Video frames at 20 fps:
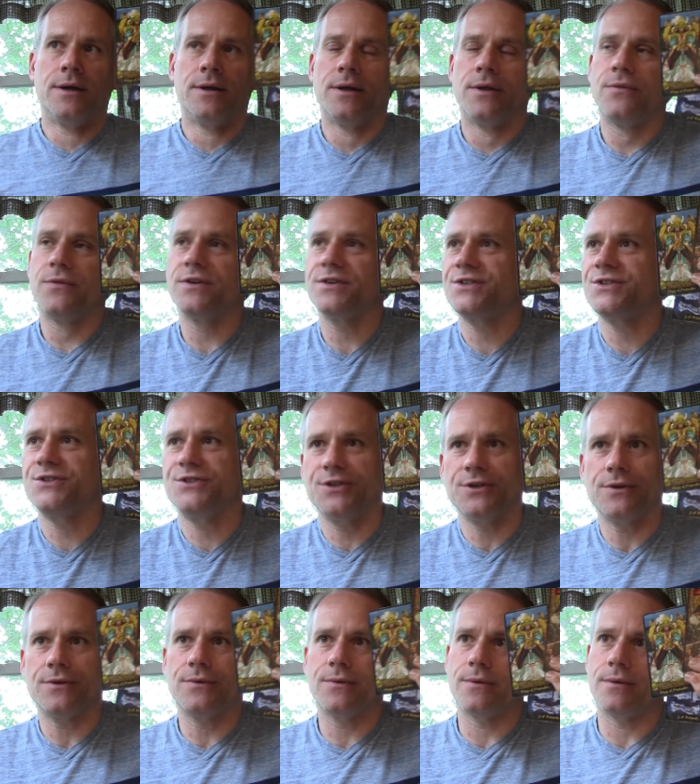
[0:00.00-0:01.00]
there's
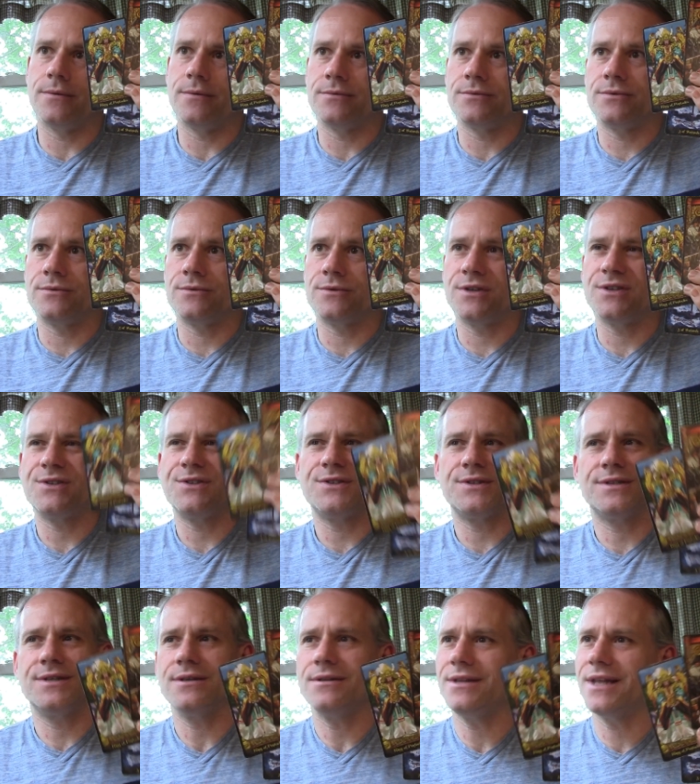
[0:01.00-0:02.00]
still there's
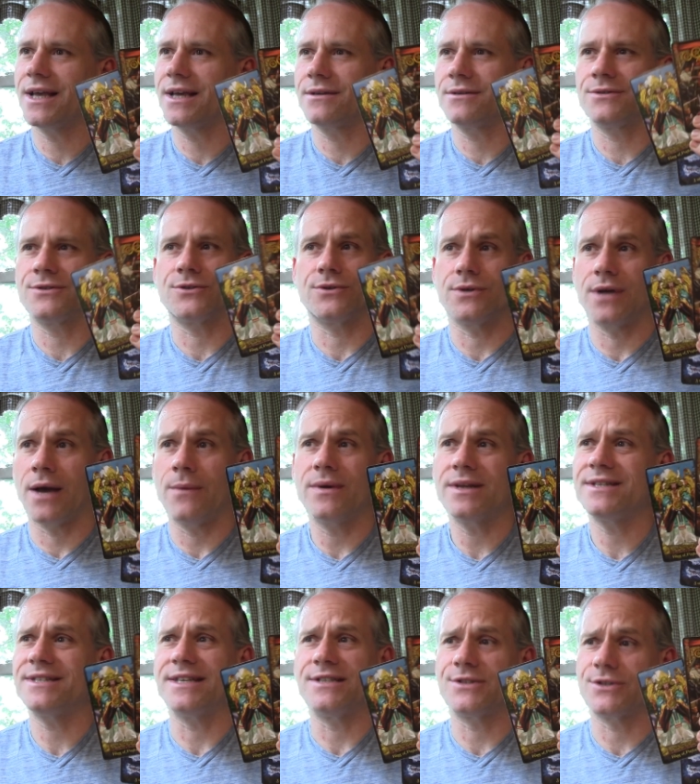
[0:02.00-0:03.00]
still like I
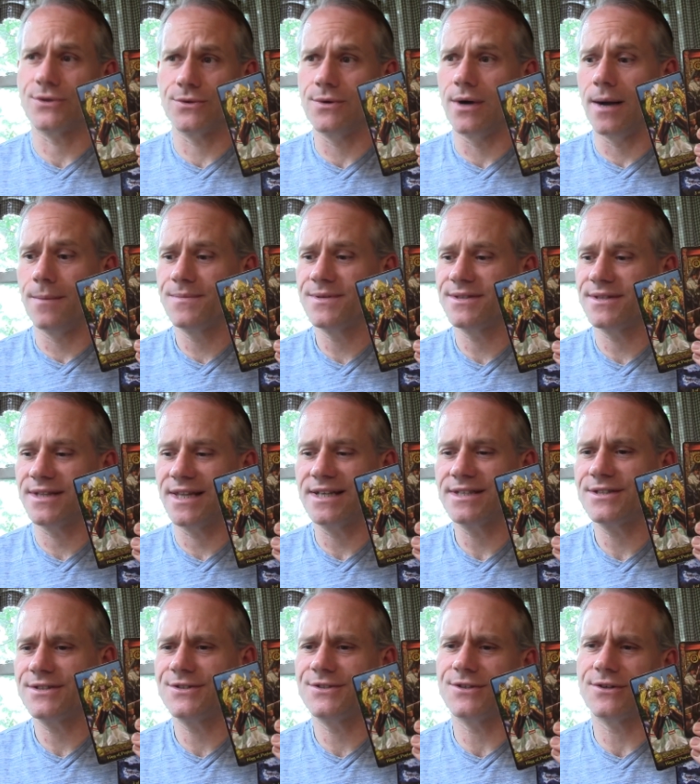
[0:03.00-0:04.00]
want to say screw ups.
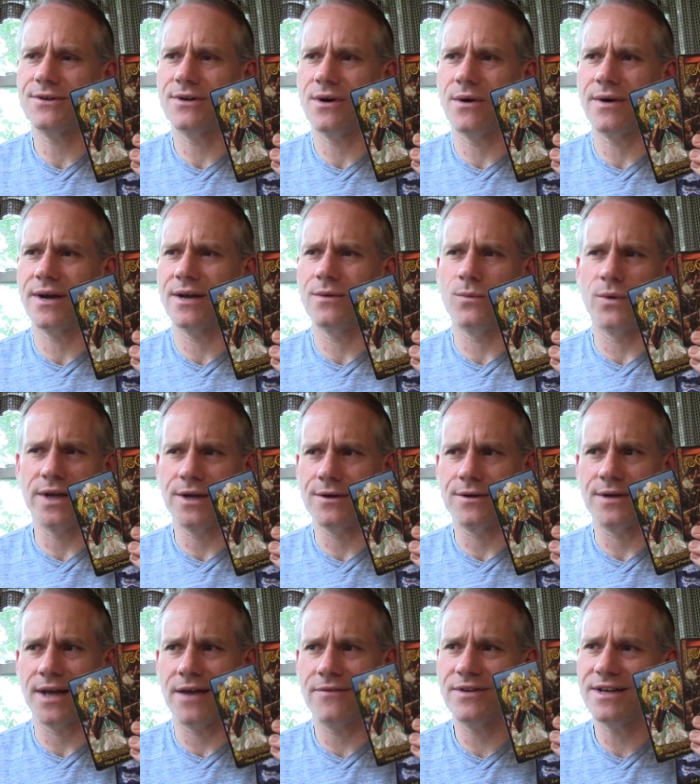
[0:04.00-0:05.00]
Things are still going
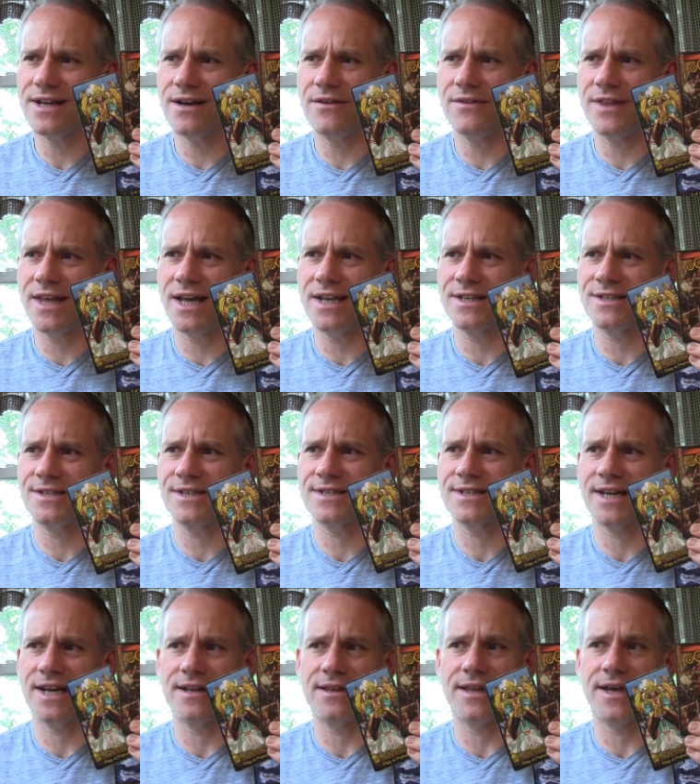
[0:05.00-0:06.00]
weird. Every now and then it's
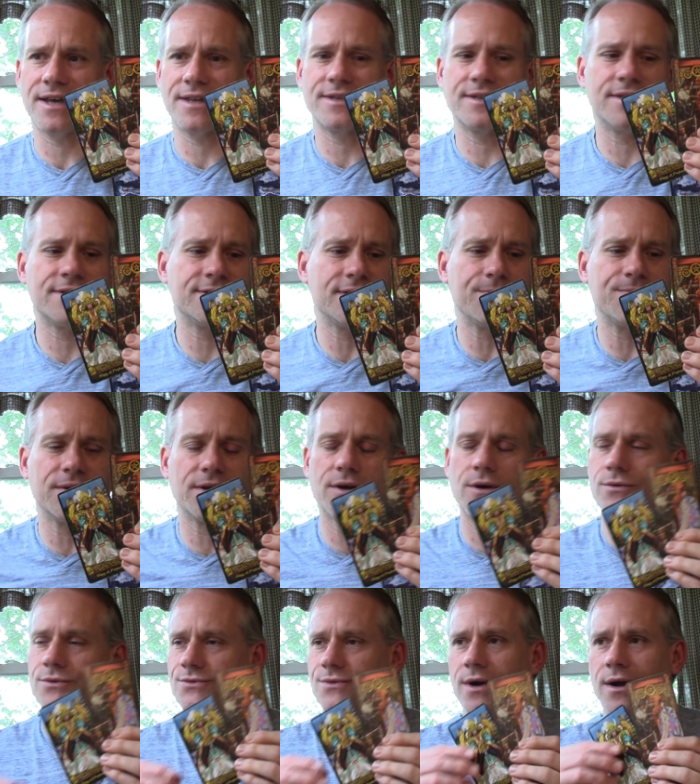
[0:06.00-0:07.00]
just kind of like something
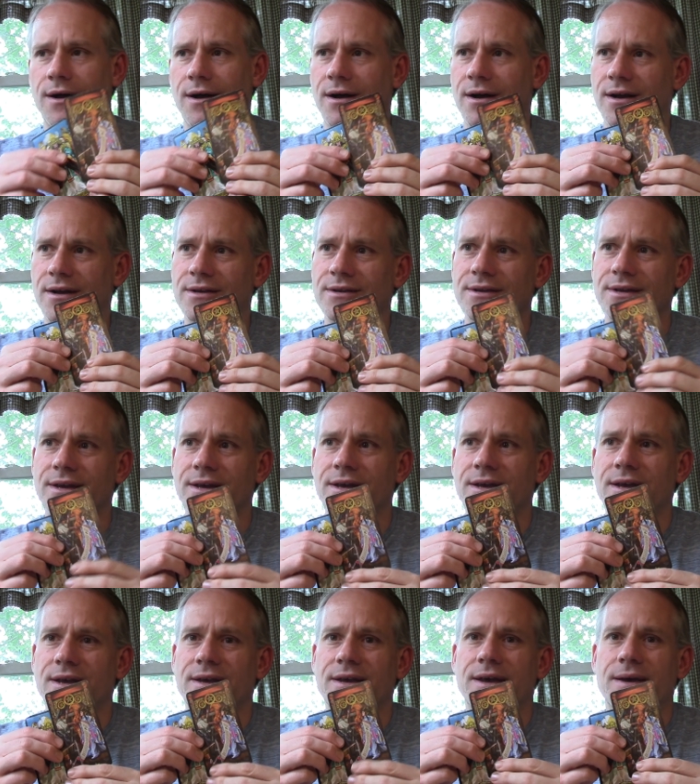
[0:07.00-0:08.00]
goes wrong,
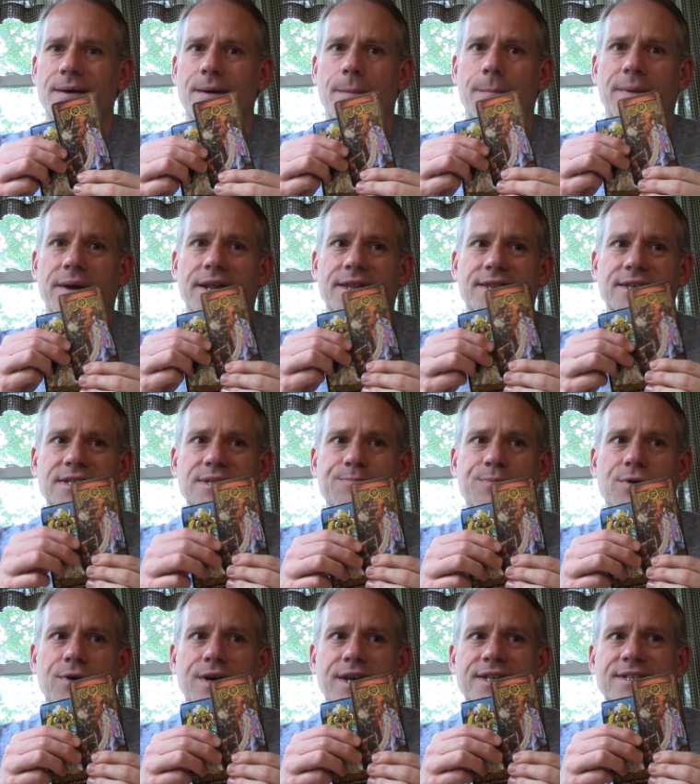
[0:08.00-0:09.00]
but at this
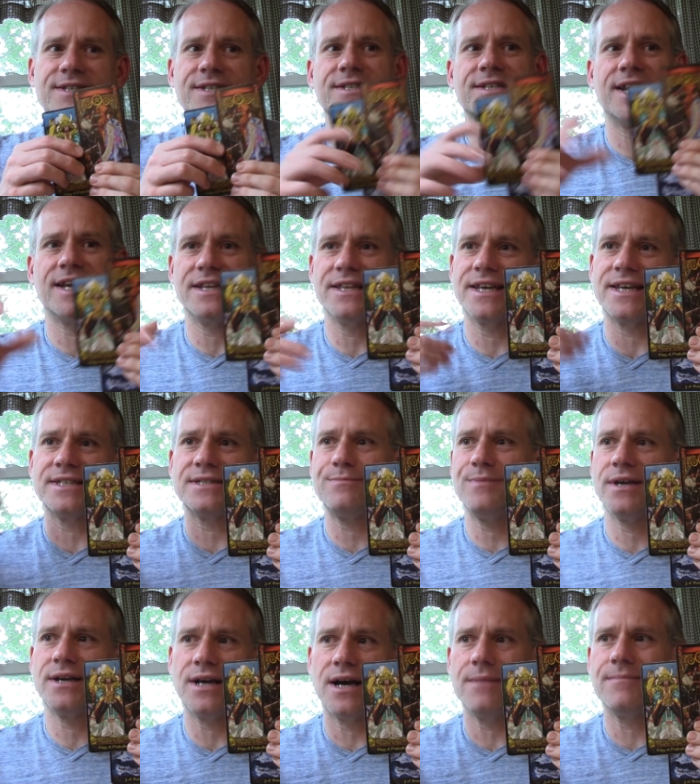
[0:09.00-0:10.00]
point it's just kind of like it's
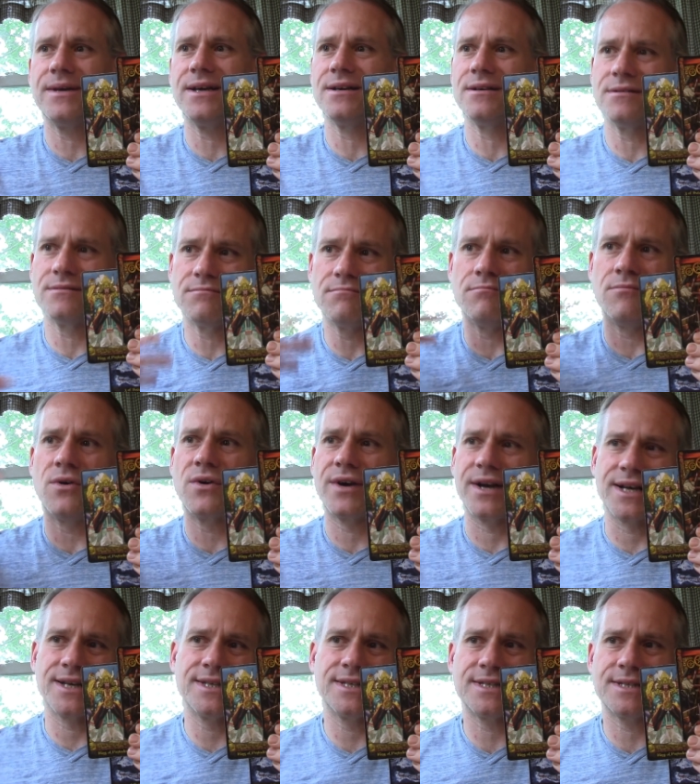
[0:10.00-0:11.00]
becoming
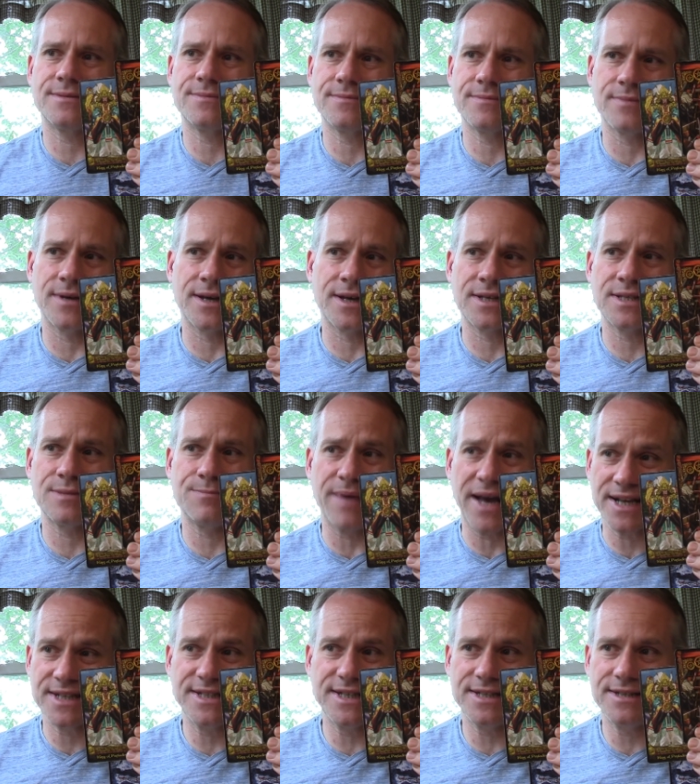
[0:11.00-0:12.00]
more ex
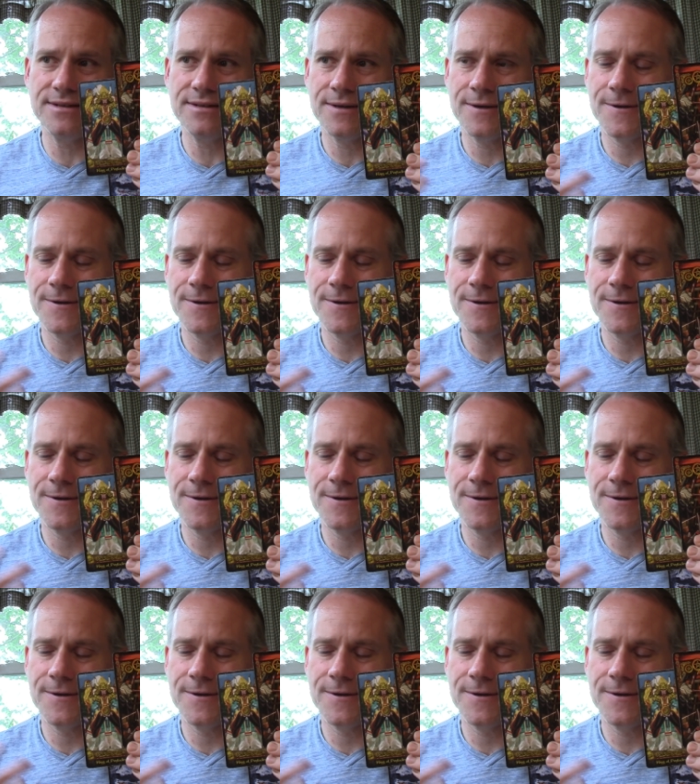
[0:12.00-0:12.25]
expected.